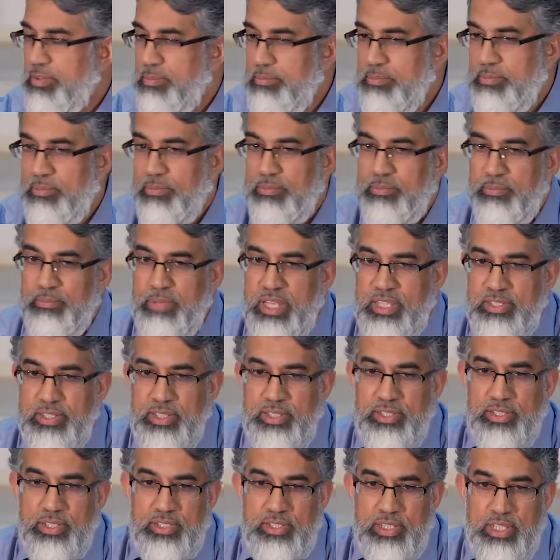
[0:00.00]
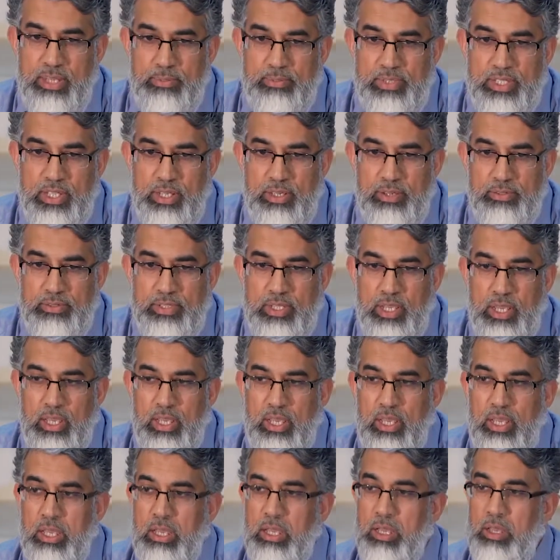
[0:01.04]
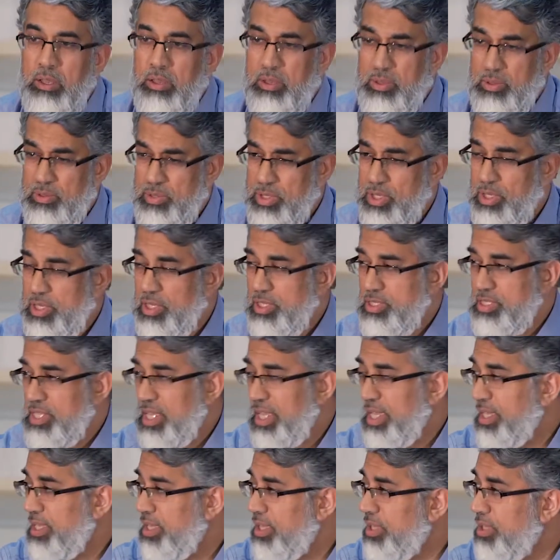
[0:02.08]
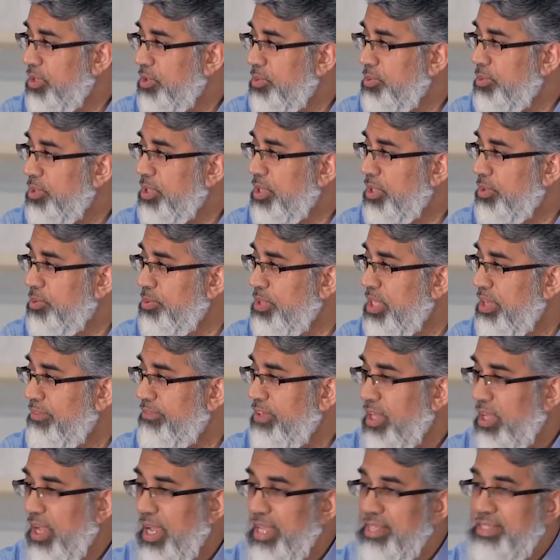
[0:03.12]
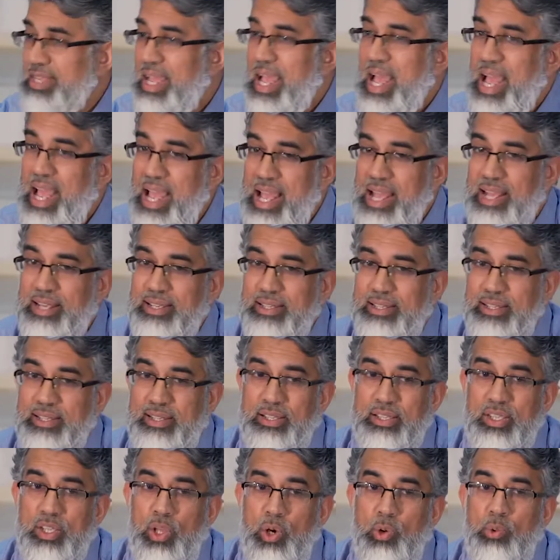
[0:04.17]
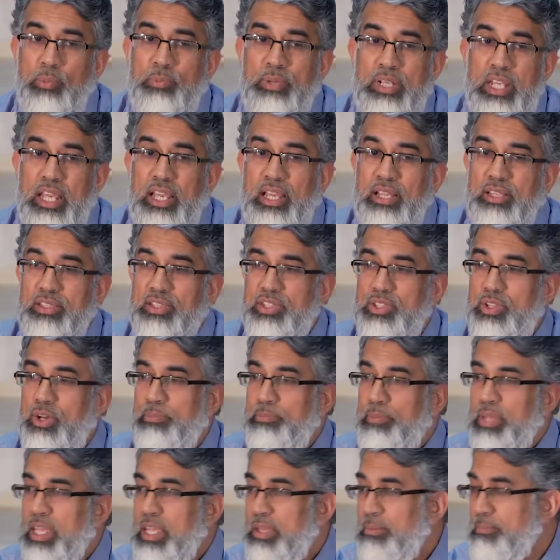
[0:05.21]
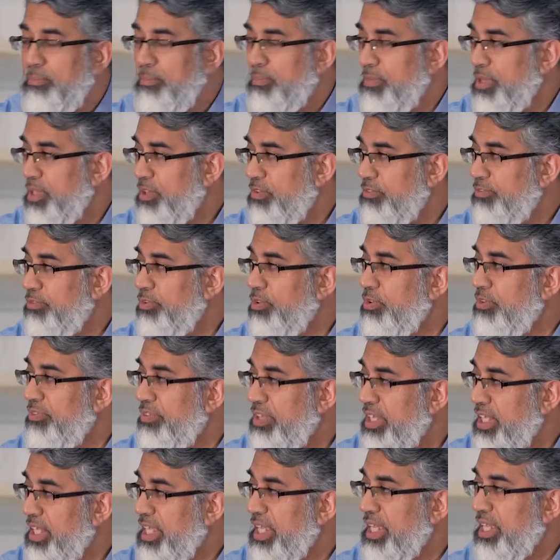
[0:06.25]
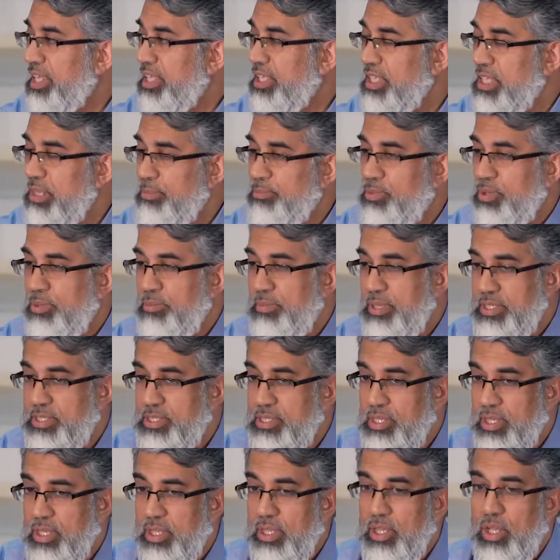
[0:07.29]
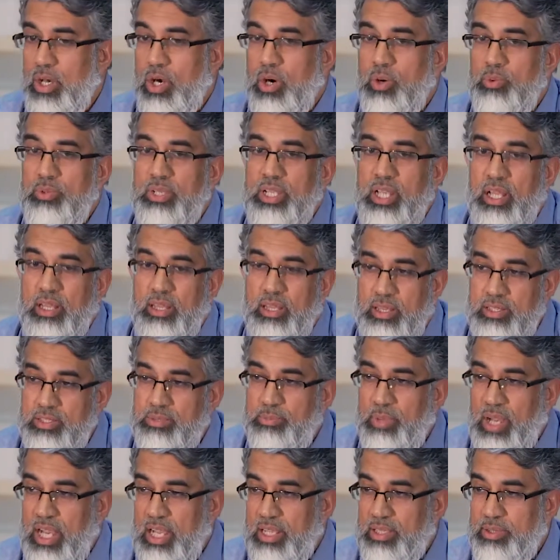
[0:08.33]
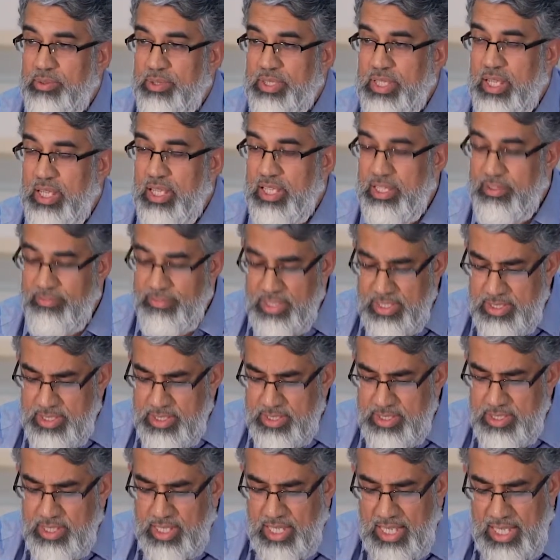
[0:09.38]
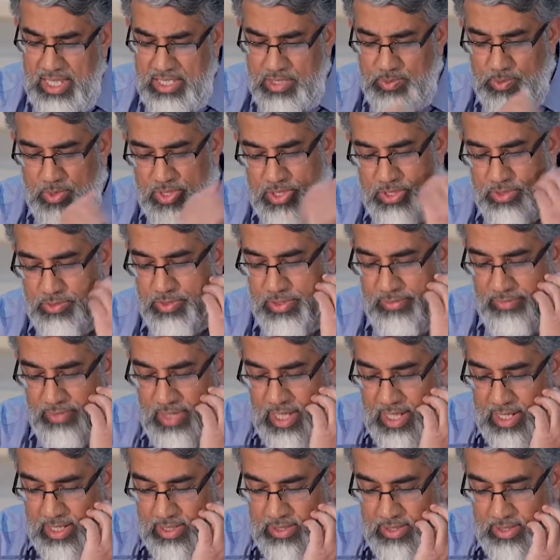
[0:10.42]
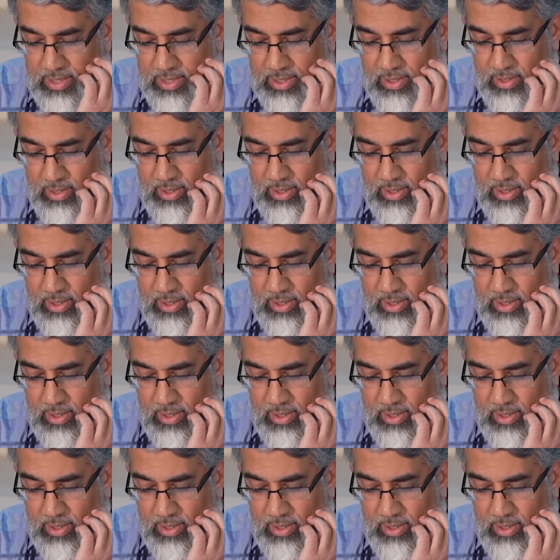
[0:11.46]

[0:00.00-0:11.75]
from messengers themselves. You can say who never lies, and nobody can stop him fulfilling their promise. Only Allah subhanahu wa ta'ala. If this is the case, we should reflect.